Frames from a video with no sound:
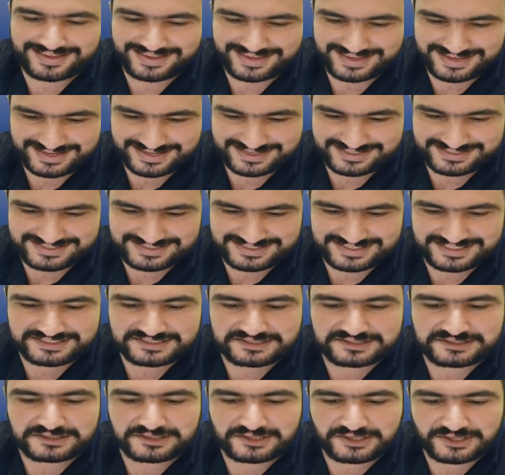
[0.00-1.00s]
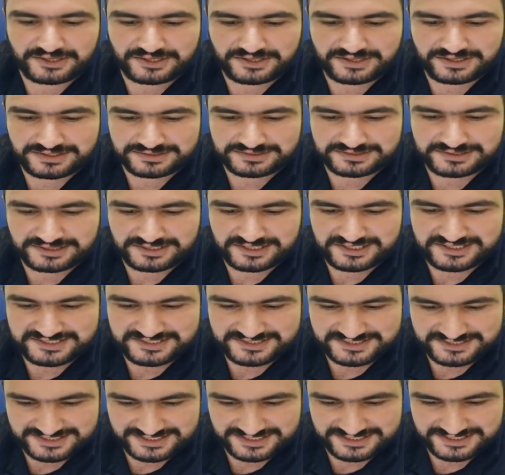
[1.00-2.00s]
Yes, it
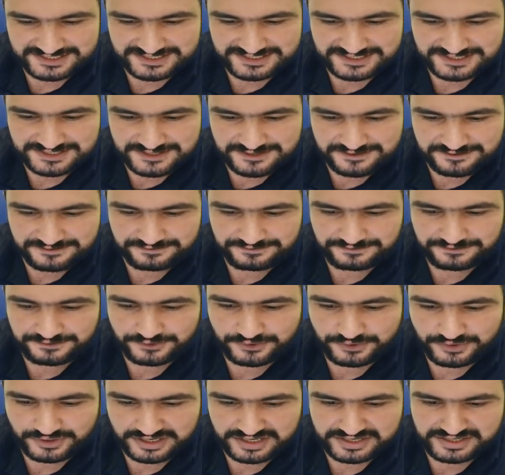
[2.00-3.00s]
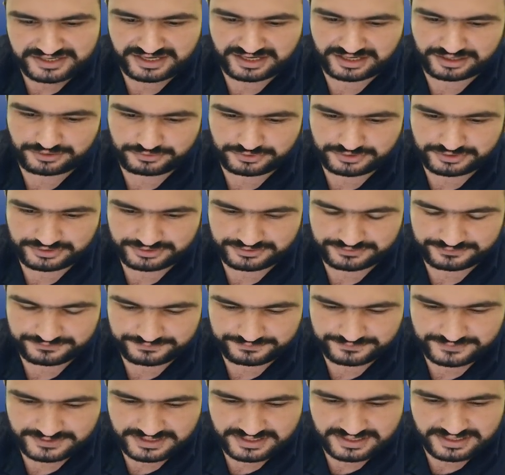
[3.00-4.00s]
lasted for an hour.
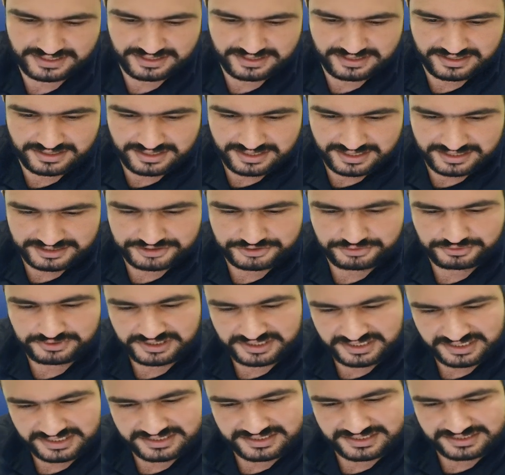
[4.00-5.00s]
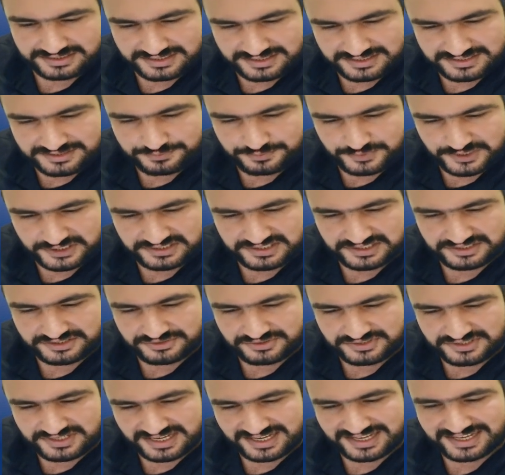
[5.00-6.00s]
Actually, it is better
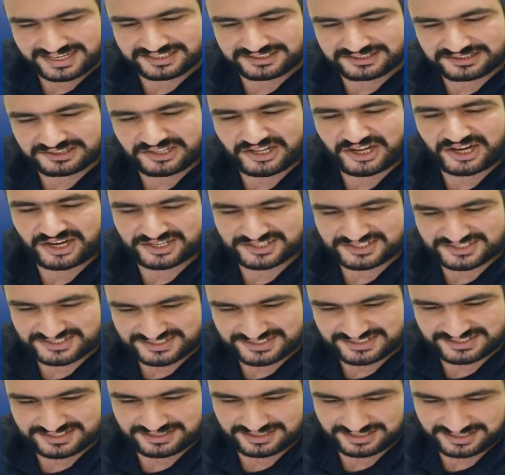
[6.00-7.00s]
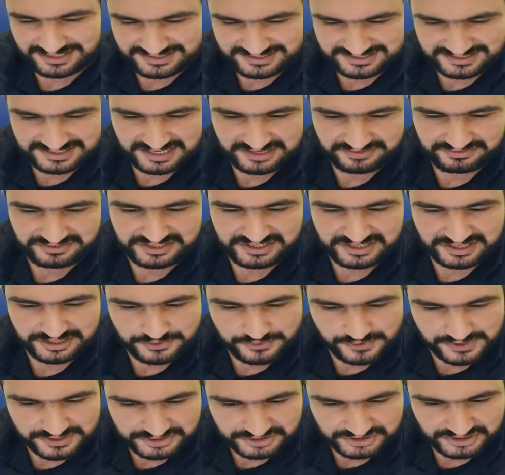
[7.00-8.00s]
to say it lasts. He's given the
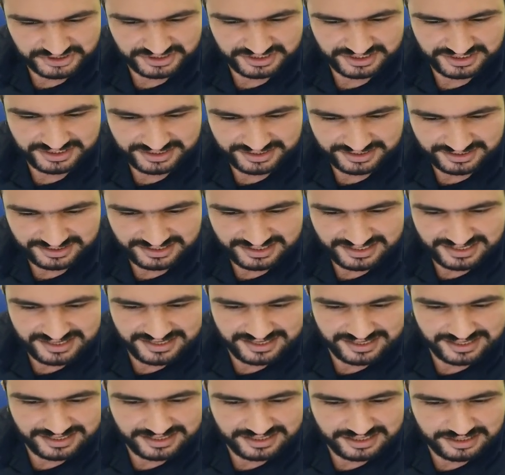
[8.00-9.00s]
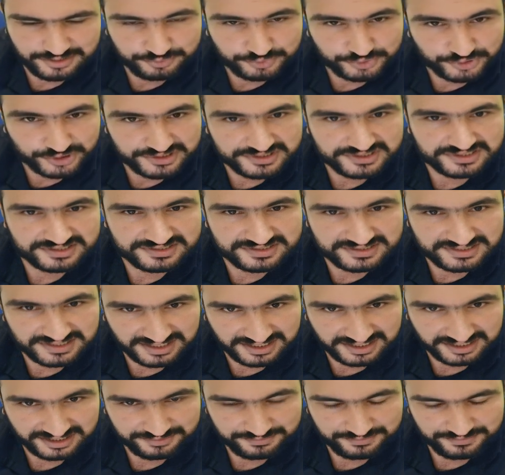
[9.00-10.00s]
question here in a present
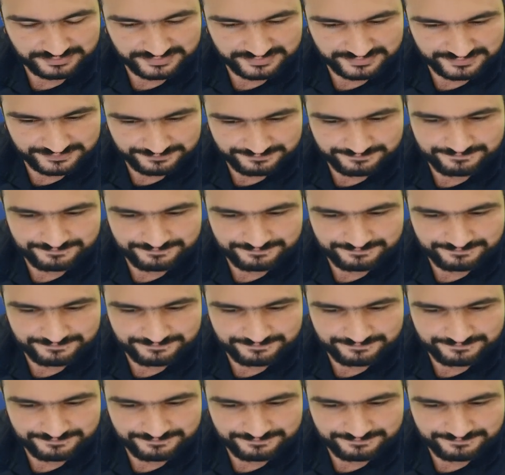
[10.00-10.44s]
time.